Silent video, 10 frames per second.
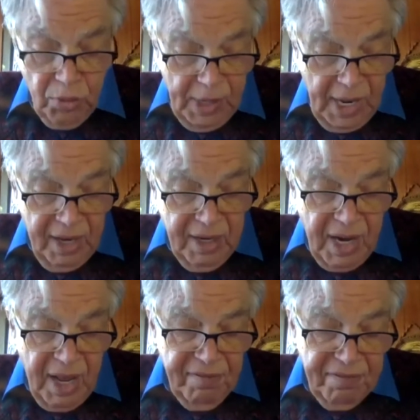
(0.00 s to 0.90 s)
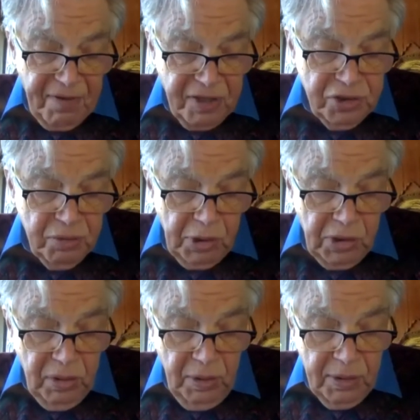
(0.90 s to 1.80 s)
created a
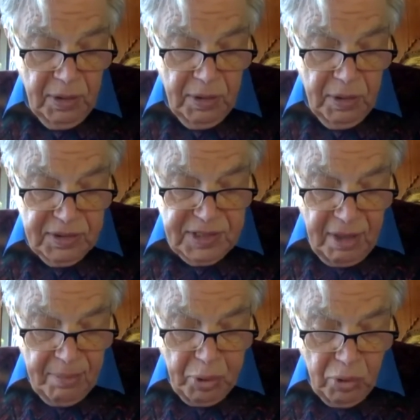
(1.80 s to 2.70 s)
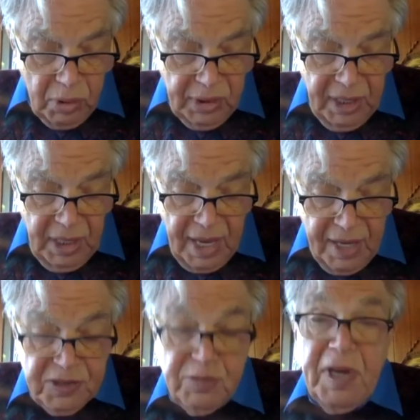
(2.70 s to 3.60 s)
fungible, temporally
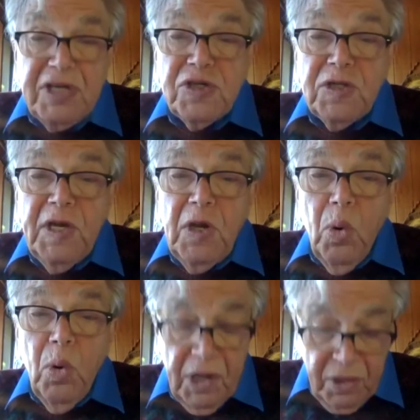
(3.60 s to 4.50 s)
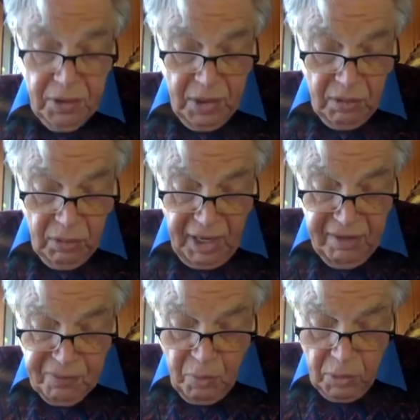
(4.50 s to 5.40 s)
and spatially ordered
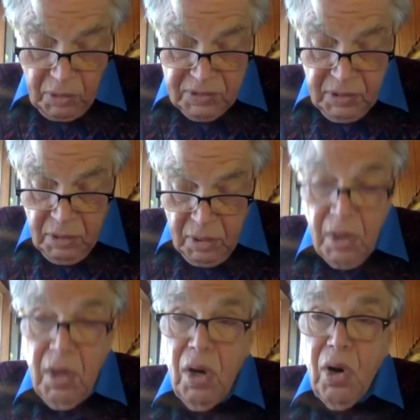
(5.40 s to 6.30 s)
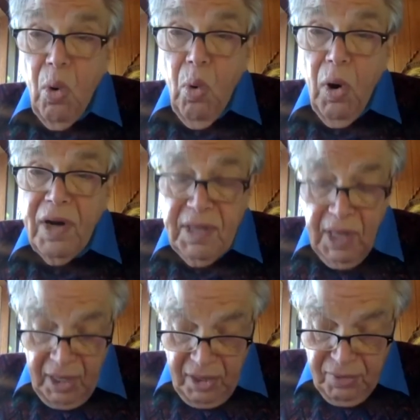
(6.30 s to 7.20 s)
life world
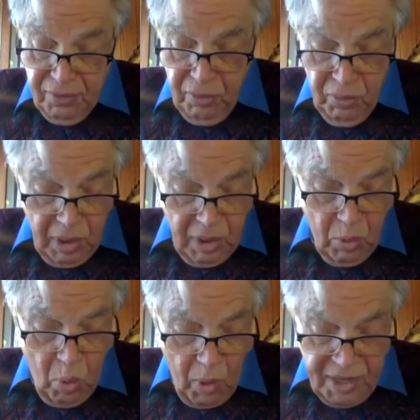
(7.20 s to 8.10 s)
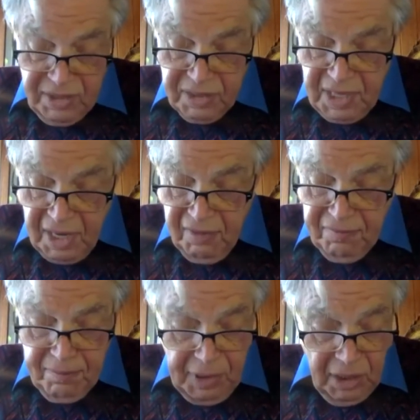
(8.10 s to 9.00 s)
coordinated through
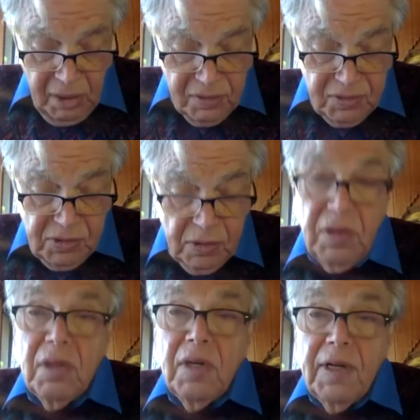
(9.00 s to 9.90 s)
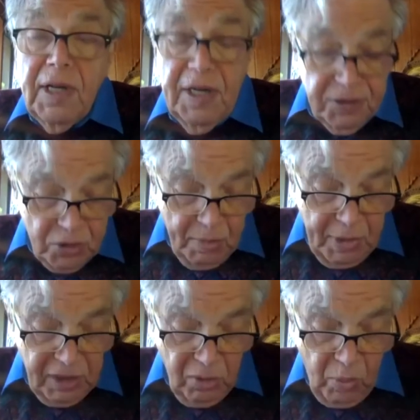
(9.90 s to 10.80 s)
quantitative means,
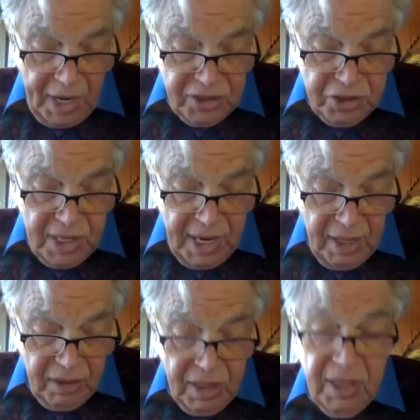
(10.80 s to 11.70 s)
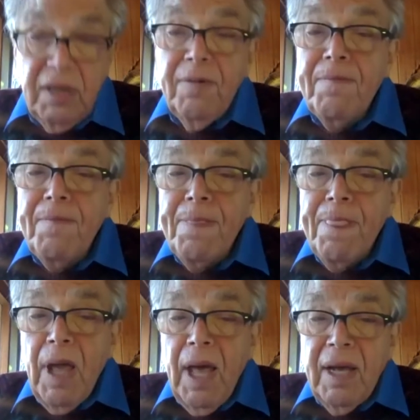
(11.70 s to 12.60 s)
instrumental rationality,
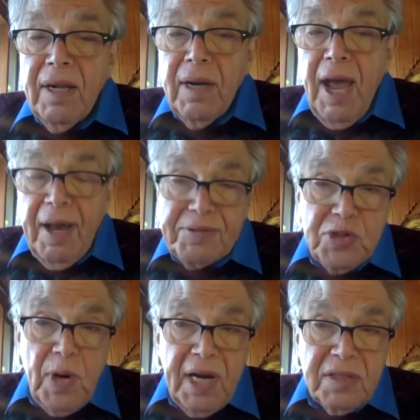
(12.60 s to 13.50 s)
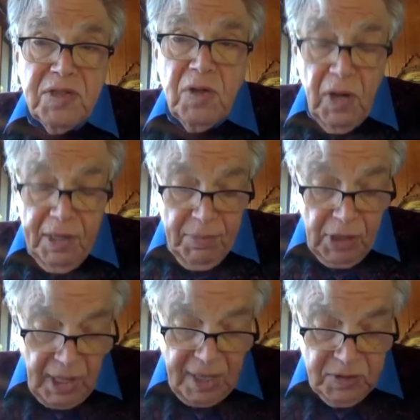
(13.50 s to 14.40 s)
and abstract time,
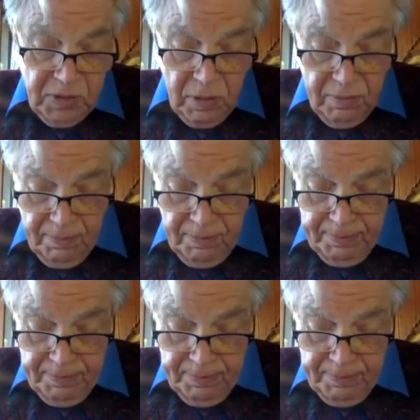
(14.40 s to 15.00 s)
clock time.